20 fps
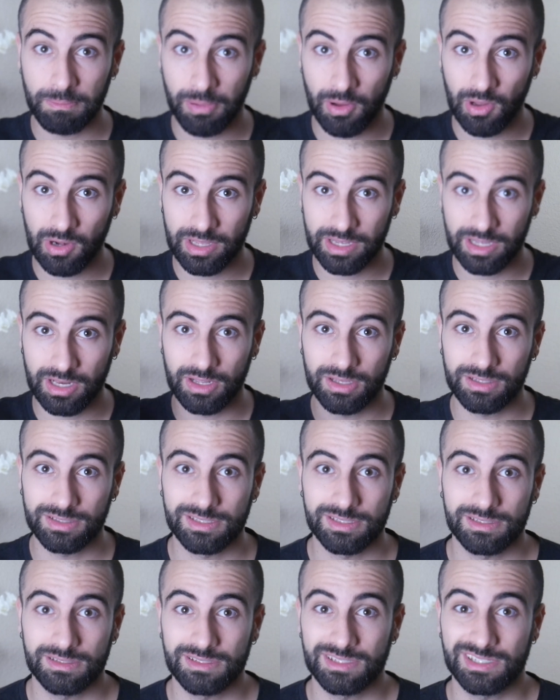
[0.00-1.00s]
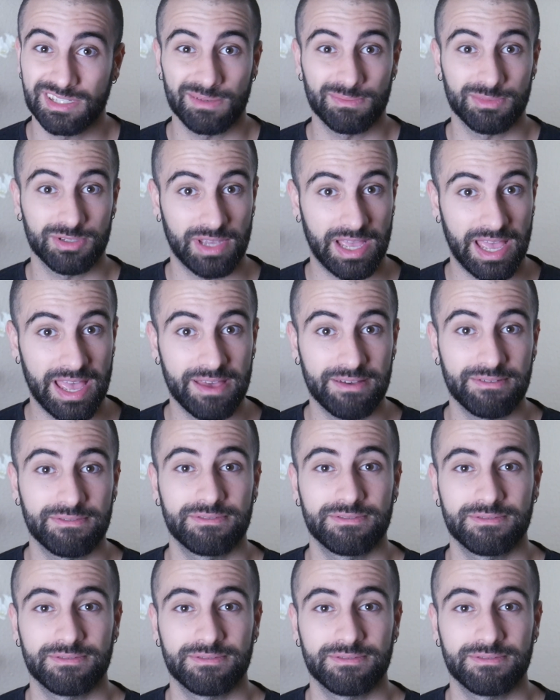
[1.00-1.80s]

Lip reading: polyglots seem to have.